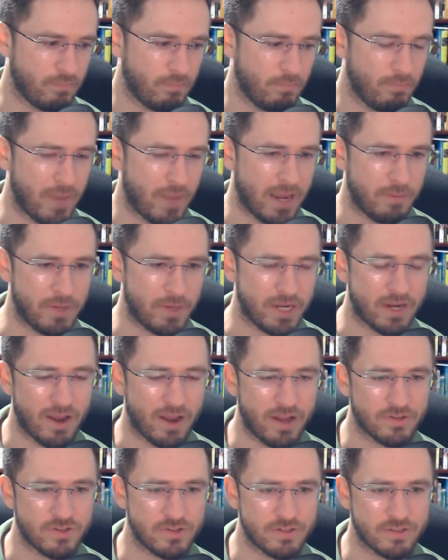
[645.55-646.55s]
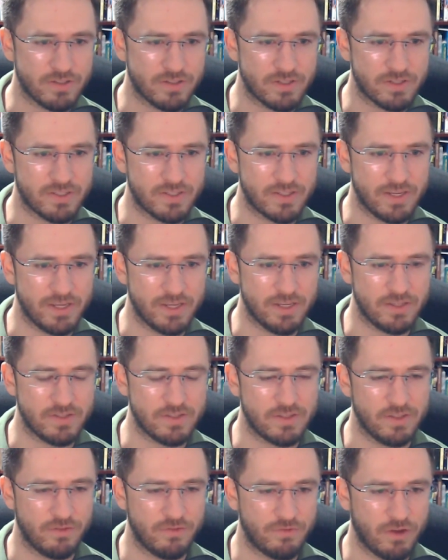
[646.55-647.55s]
maybe consciousness
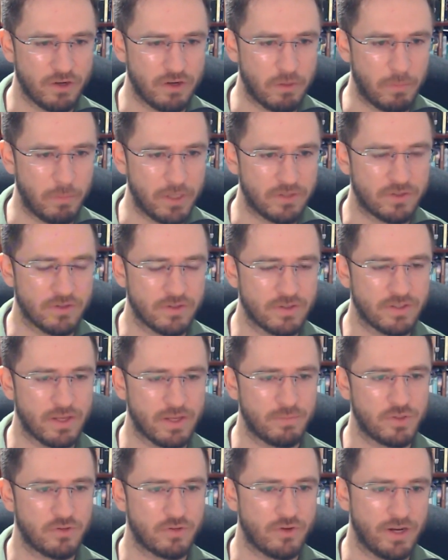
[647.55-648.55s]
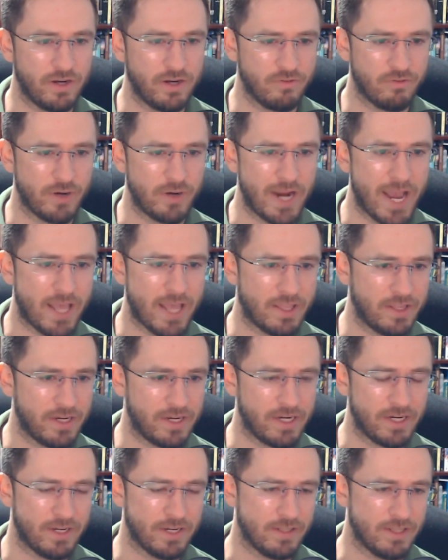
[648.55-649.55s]
is the fundamental substrate of
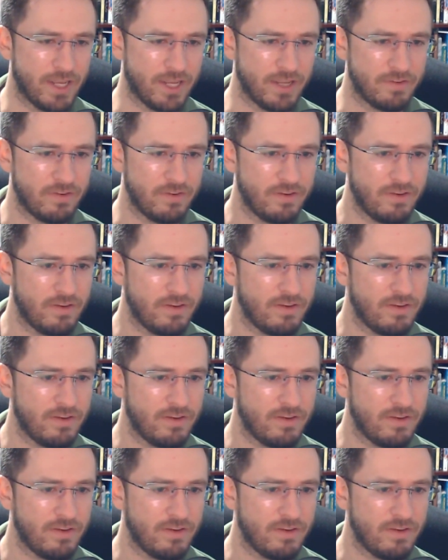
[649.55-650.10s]
reality, and that